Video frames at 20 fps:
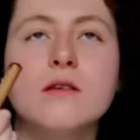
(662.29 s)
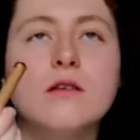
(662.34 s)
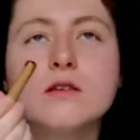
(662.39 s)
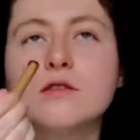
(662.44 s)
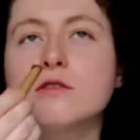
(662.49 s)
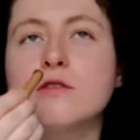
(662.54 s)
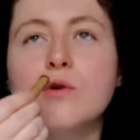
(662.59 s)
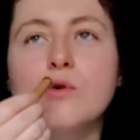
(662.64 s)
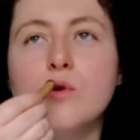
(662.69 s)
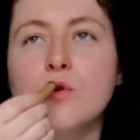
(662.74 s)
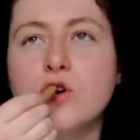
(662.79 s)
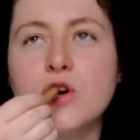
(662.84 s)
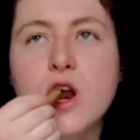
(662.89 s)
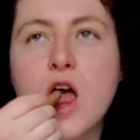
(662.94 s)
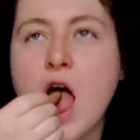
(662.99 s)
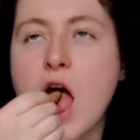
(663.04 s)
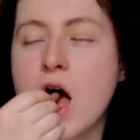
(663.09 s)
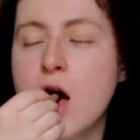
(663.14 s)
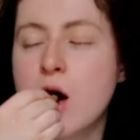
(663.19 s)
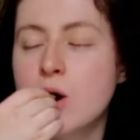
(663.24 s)
So good.
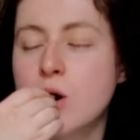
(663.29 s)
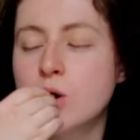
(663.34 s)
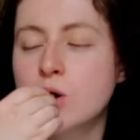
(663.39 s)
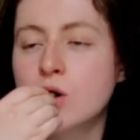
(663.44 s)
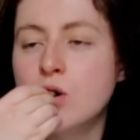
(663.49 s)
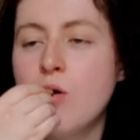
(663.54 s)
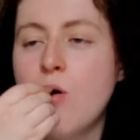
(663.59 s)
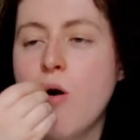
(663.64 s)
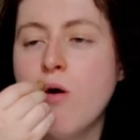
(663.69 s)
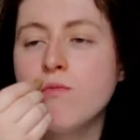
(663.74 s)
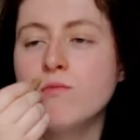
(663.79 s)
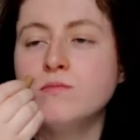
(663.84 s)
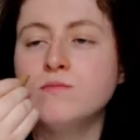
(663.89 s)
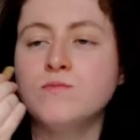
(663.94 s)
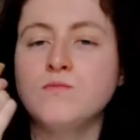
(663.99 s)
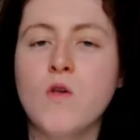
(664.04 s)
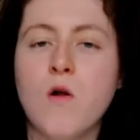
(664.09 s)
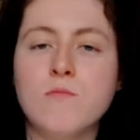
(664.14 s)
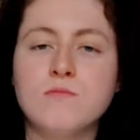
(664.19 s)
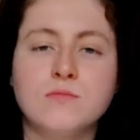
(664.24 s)

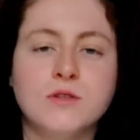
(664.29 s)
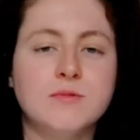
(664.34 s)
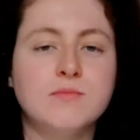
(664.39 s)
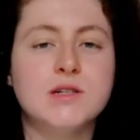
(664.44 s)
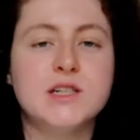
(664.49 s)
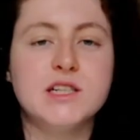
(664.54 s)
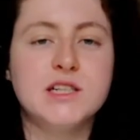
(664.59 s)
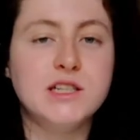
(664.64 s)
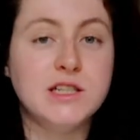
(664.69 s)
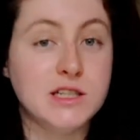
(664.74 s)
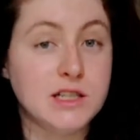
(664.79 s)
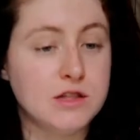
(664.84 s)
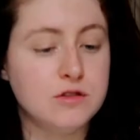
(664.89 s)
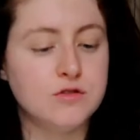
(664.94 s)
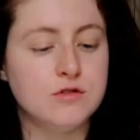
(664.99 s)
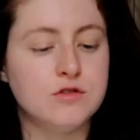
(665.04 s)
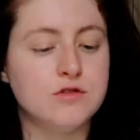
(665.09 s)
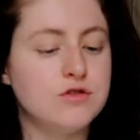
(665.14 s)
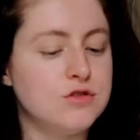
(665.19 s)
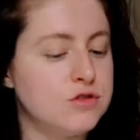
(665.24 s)
My body
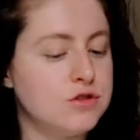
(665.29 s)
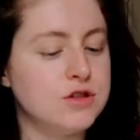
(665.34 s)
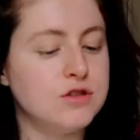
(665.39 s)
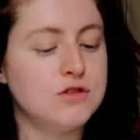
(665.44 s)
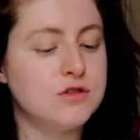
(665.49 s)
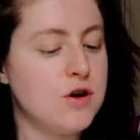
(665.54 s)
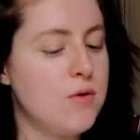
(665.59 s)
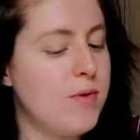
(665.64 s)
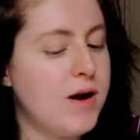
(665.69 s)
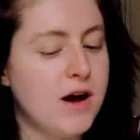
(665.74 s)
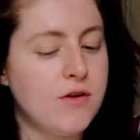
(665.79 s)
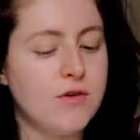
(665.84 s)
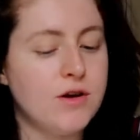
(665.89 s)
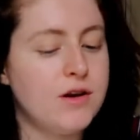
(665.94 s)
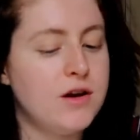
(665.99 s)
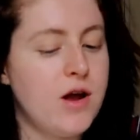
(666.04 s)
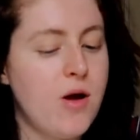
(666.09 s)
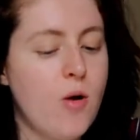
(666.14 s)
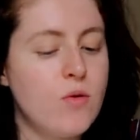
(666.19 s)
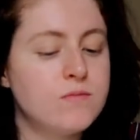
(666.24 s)
needs the sugar so bad
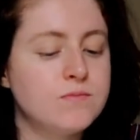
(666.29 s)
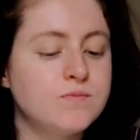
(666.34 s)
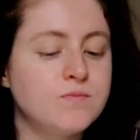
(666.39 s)
right now.